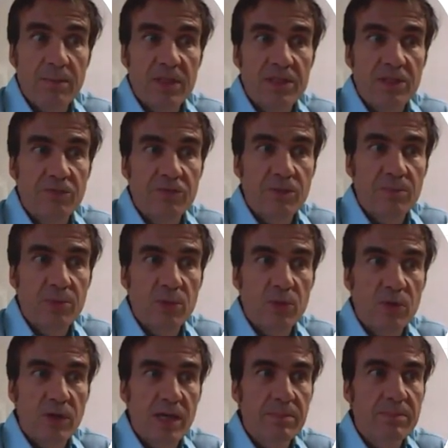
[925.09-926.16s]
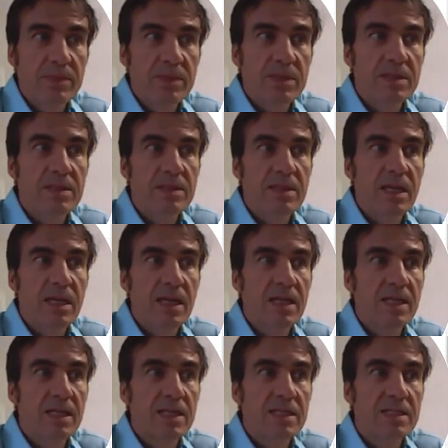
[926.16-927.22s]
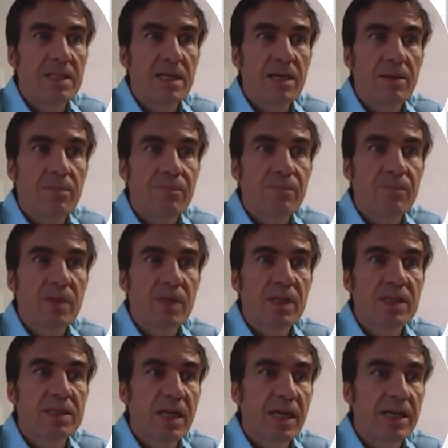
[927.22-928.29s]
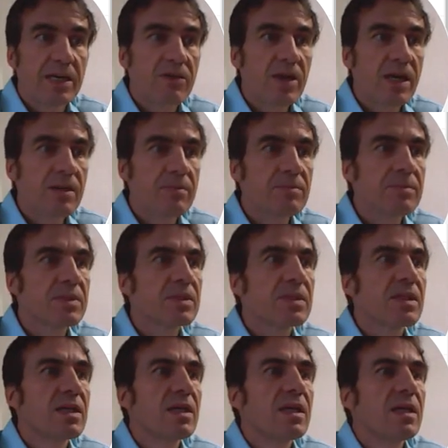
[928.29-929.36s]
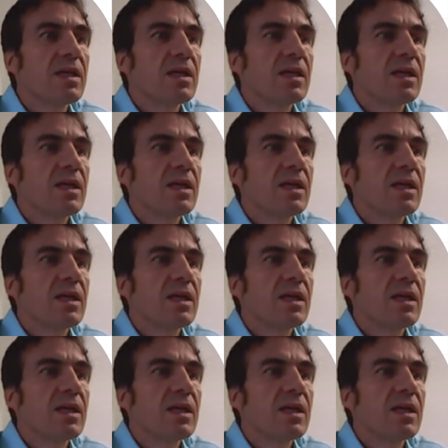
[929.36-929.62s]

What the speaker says: in different programs, like these diagrams.